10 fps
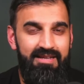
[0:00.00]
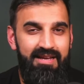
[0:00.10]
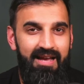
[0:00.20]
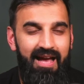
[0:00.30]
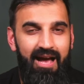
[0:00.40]

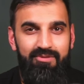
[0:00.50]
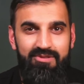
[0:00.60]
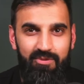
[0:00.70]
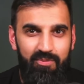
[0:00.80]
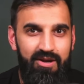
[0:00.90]
How
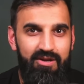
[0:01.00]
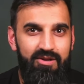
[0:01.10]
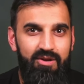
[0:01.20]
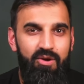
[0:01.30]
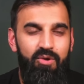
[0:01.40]
does it work?
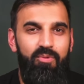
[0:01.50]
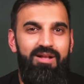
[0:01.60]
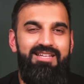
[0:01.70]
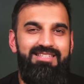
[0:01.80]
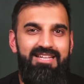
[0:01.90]
Well,
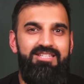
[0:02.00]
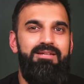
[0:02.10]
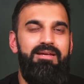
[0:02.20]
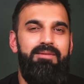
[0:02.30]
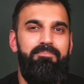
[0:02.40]

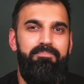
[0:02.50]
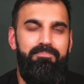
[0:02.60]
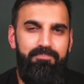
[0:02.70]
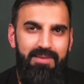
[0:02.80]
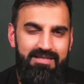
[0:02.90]
essentially
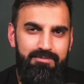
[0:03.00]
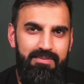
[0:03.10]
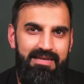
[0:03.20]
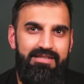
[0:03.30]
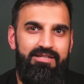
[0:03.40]
it's
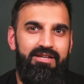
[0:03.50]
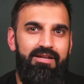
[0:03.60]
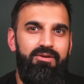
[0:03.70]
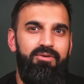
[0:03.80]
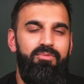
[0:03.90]
bleaching,
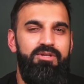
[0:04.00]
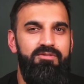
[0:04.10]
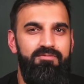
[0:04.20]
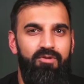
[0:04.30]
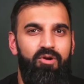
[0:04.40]
which
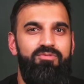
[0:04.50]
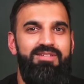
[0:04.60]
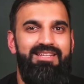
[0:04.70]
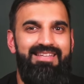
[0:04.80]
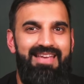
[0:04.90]
involves
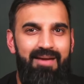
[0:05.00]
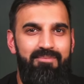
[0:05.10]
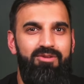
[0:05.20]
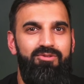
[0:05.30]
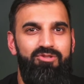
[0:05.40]
a
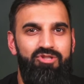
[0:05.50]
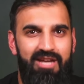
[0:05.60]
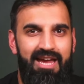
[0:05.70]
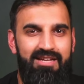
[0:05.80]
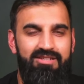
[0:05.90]
chemical
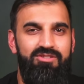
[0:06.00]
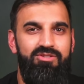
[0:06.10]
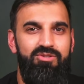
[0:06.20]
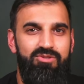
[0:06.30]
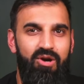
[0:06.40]
change
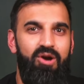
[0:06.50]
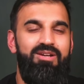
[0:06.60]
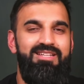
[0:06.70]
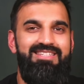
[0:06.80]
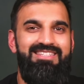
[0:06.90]
to
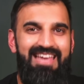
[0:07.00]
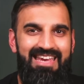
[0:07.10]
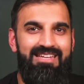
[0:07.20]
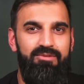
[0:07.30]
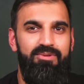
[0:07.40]
darker
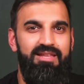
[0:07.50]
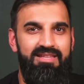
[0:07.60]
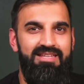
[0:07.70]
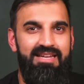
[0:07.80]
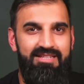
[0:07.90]
staining within
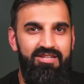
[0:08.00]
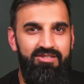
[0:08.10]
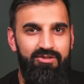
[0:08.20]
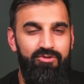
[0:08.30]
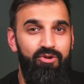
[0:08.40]
the
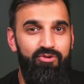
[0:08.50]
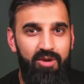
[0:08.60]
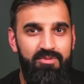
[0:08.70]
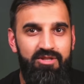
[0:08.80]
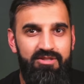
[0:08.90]
dentition called
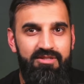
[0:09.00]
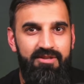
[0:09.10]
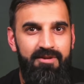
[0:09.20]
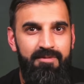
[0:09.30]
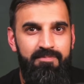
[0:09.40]
chromogens.
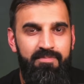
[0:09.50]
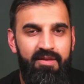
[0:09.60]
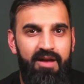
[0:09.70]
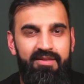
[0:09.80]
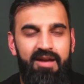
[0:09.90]

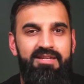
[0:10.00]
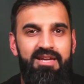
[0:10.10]
And the idea